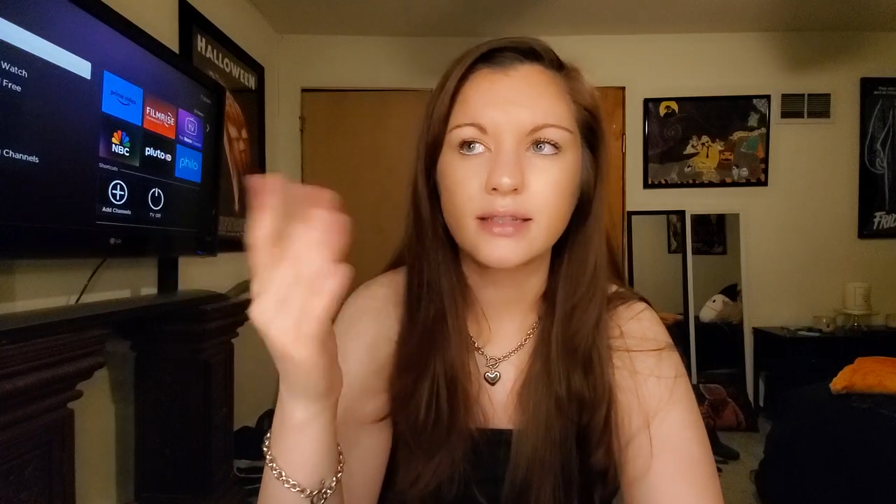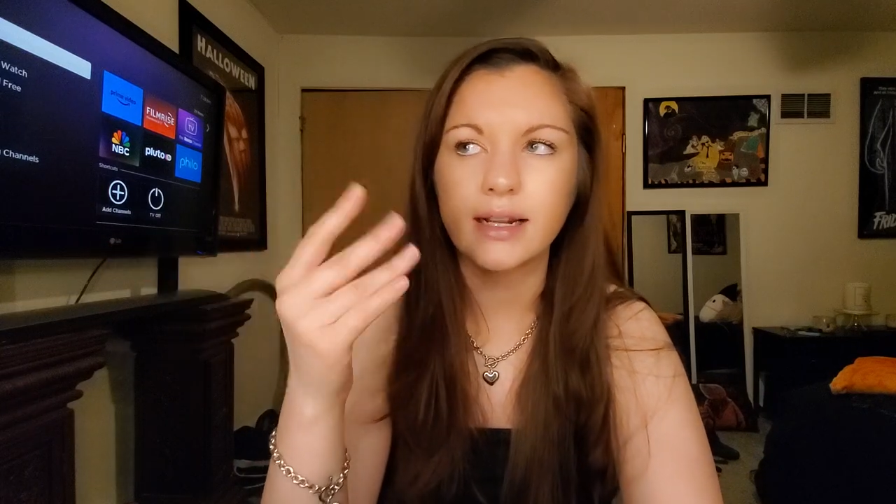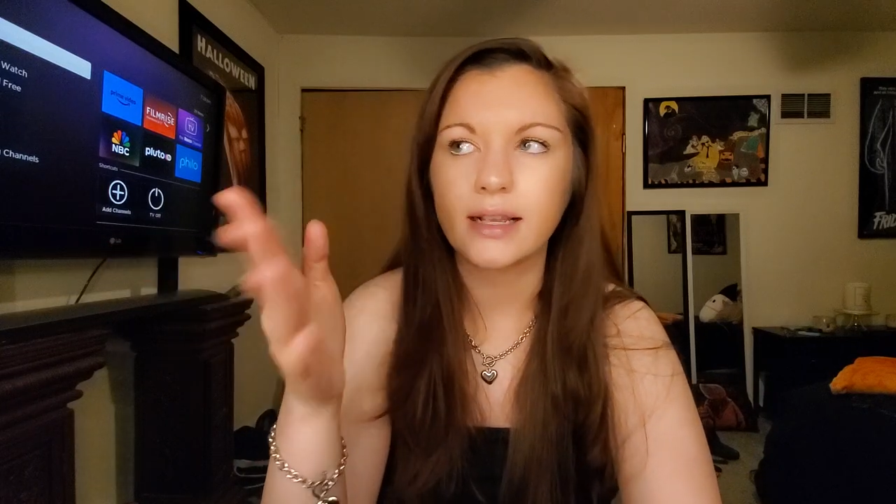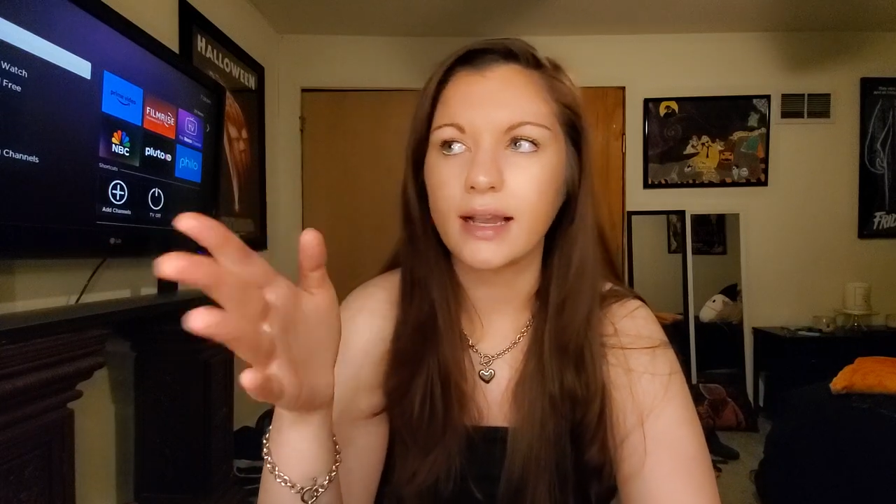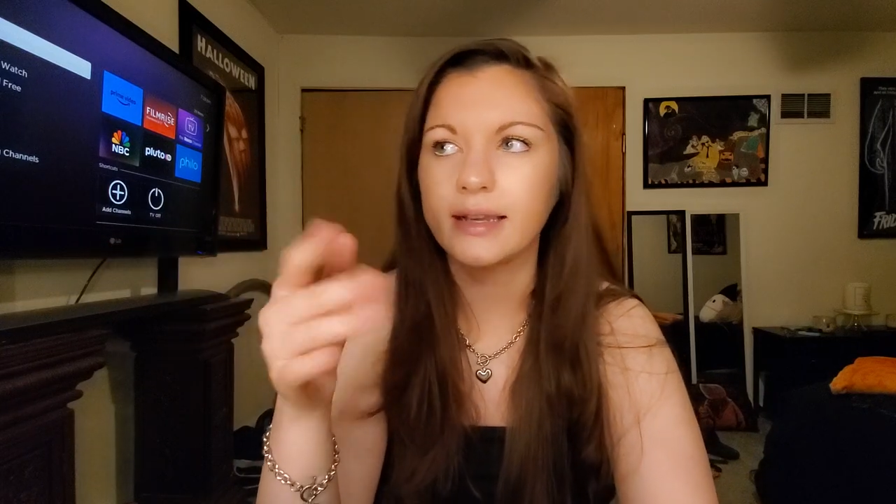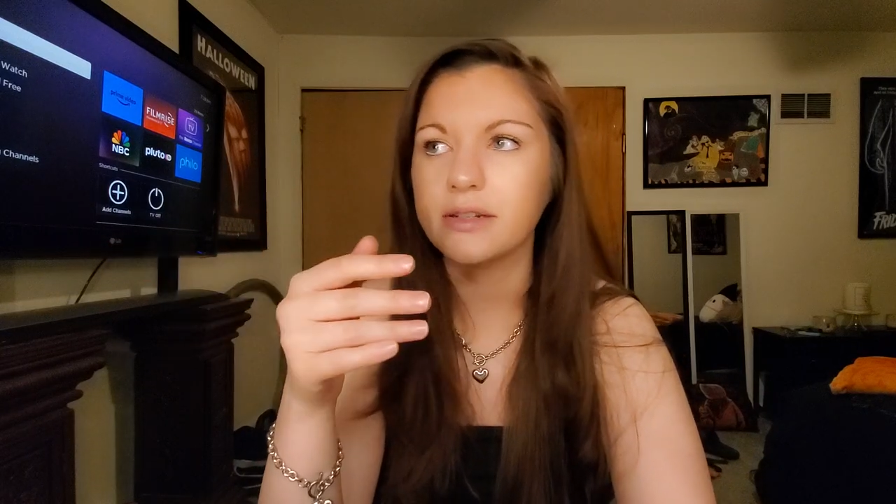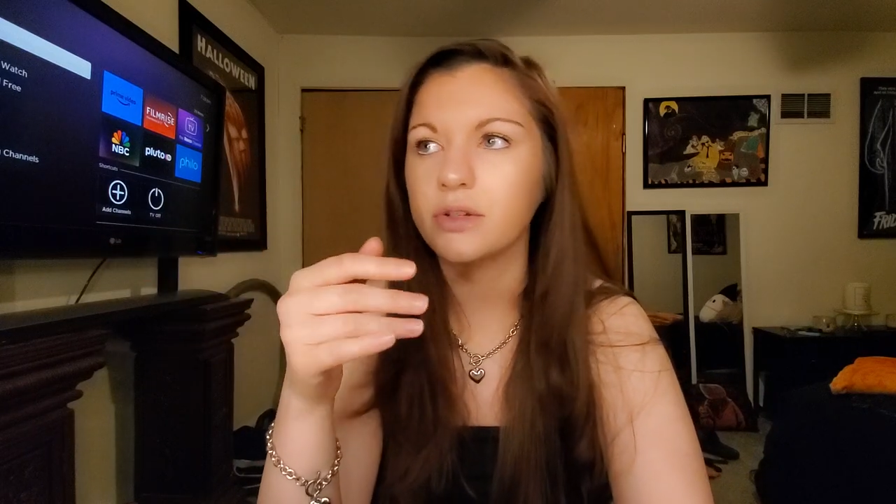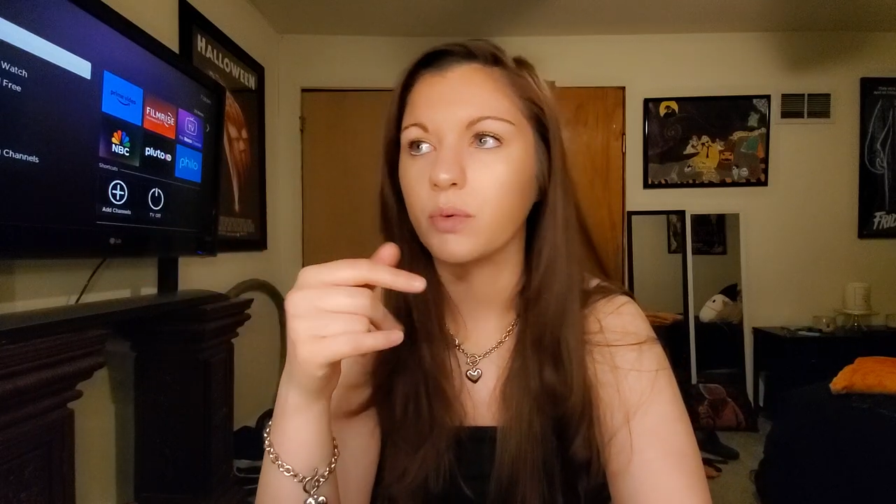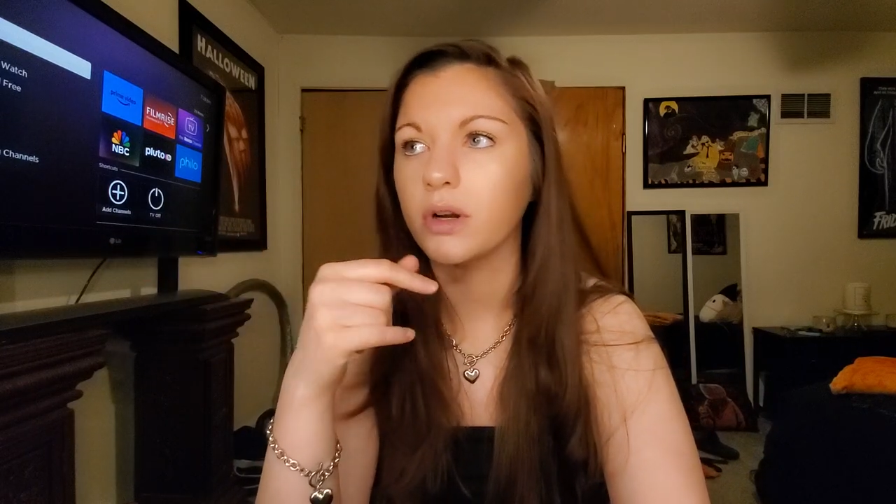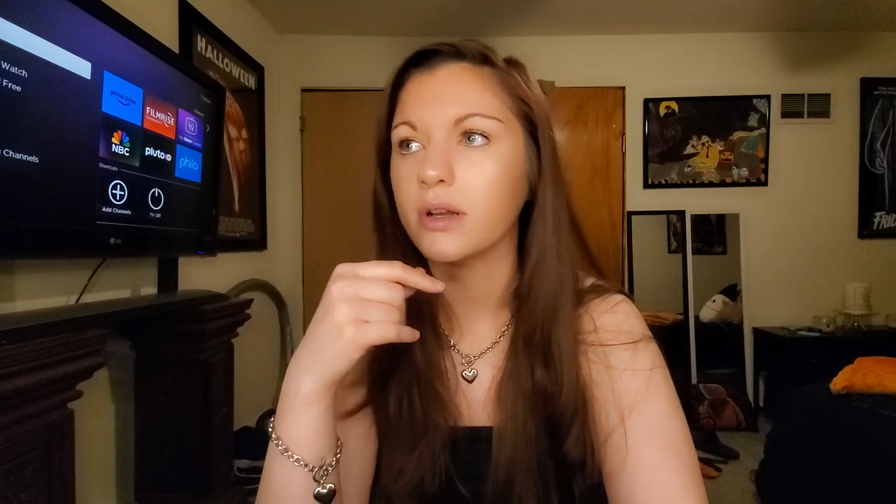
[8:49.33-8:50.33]
it. I, I get
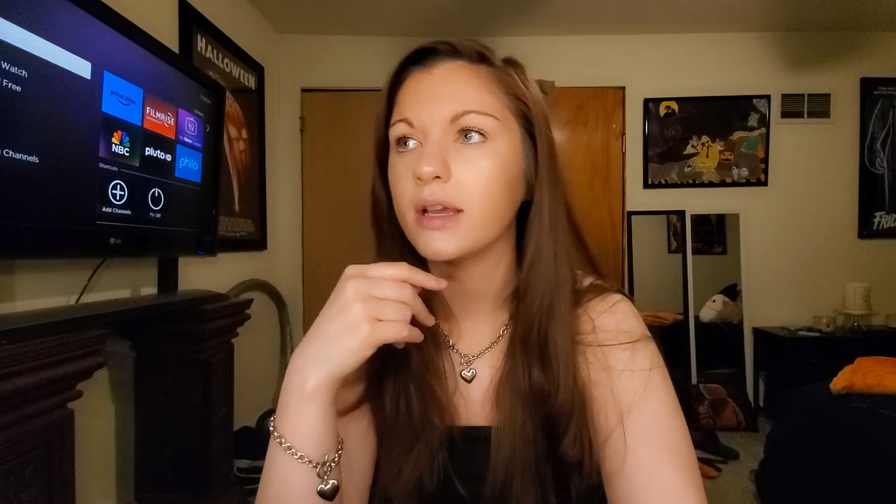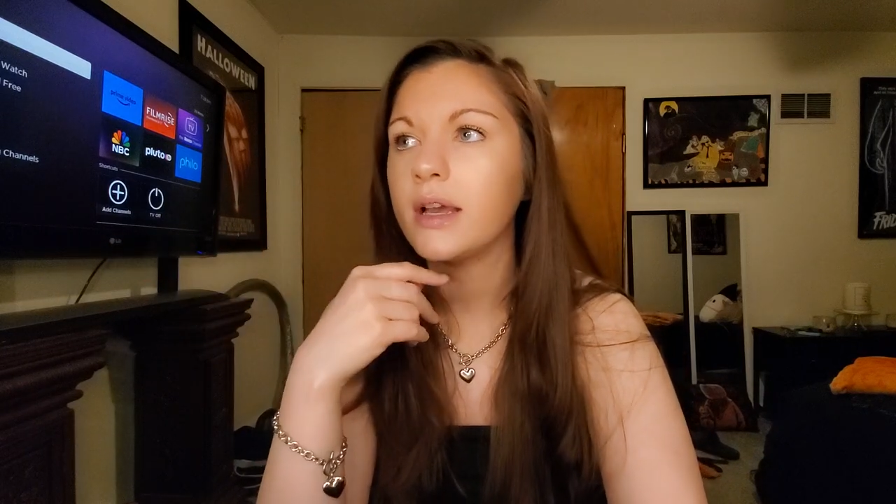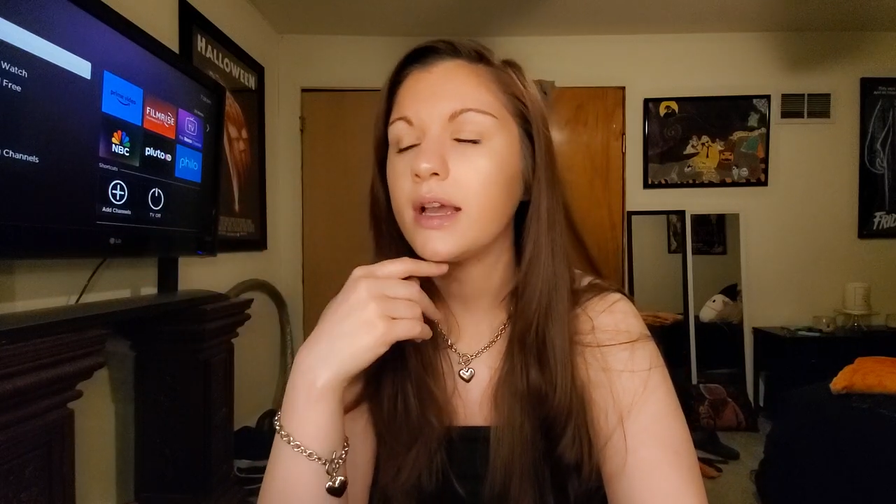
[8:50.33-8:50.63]
to work.